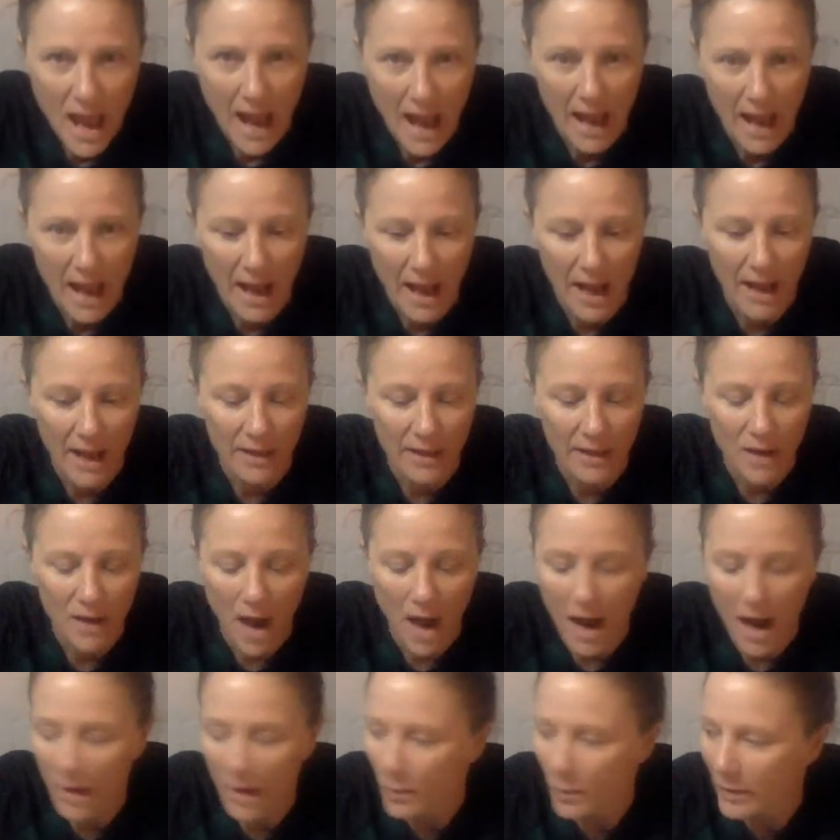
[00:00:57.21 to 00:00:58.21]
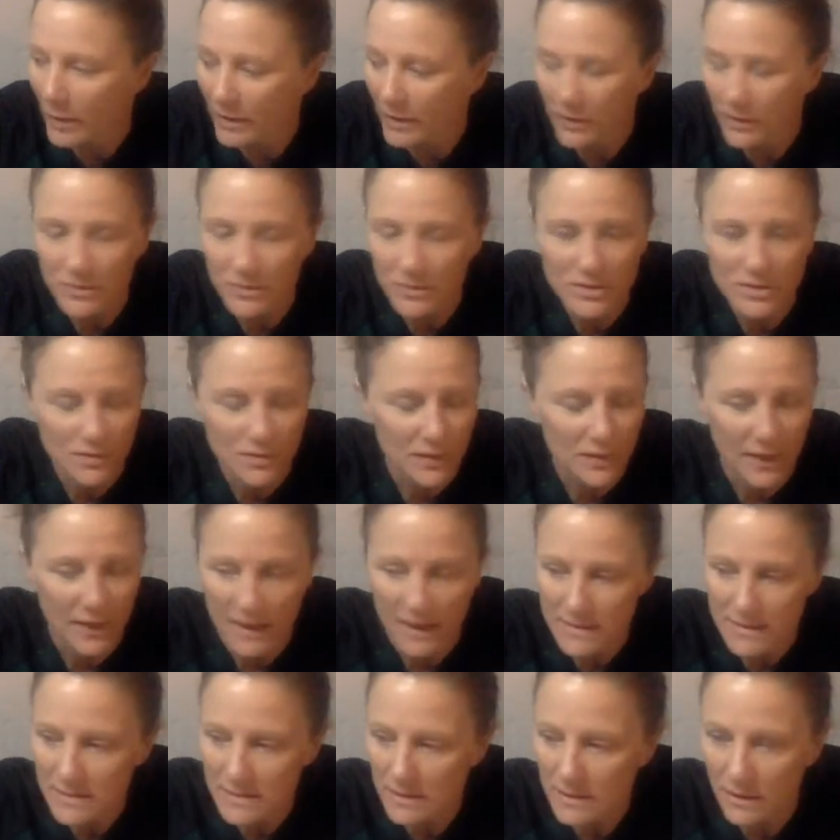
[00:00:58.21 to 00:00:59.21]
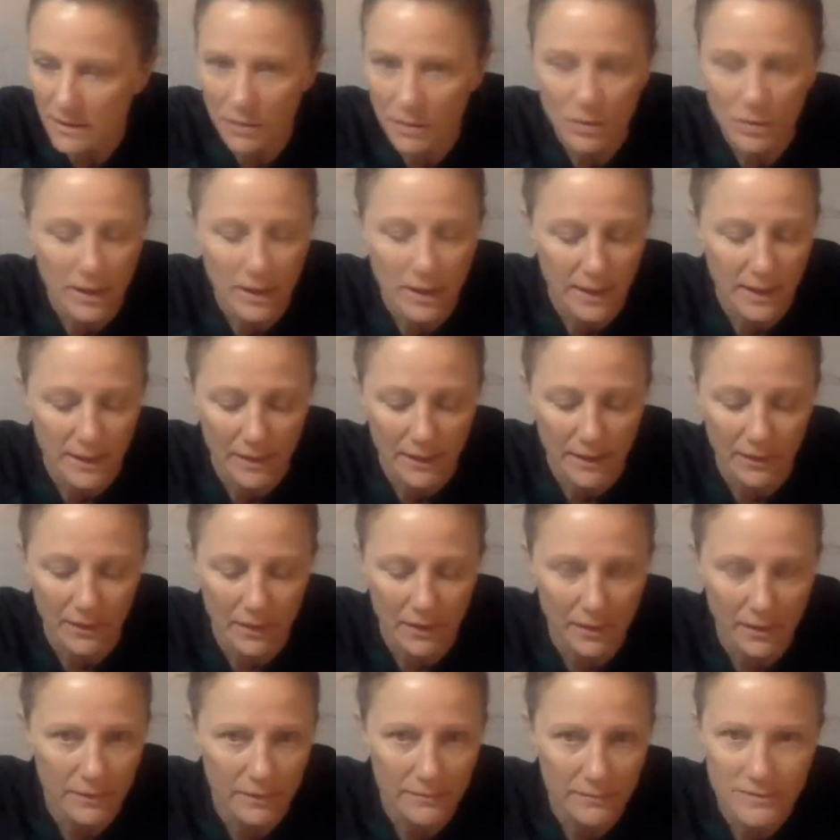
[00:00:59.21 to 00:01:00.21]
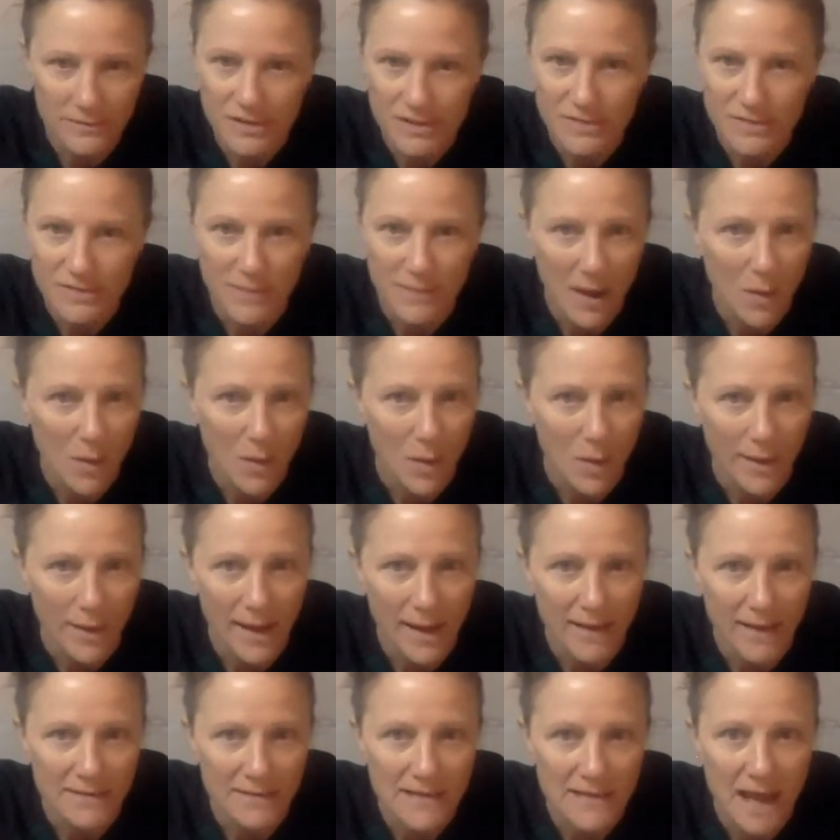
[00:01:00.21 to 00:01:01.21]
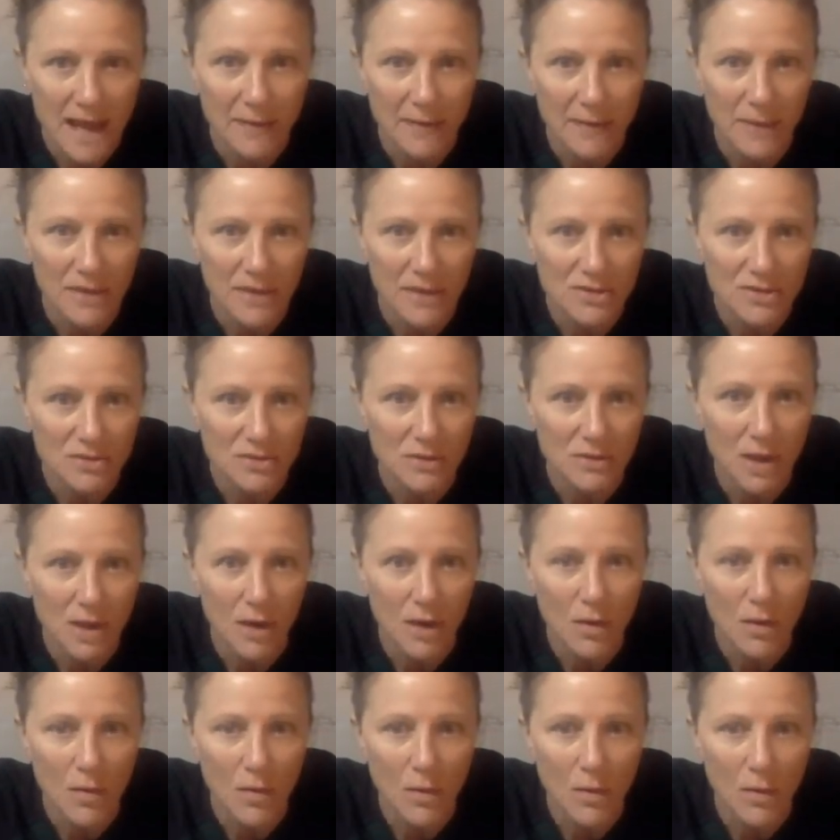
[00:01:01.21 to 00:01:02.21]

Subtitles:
And when you do this, you can either just make one at a time as you go,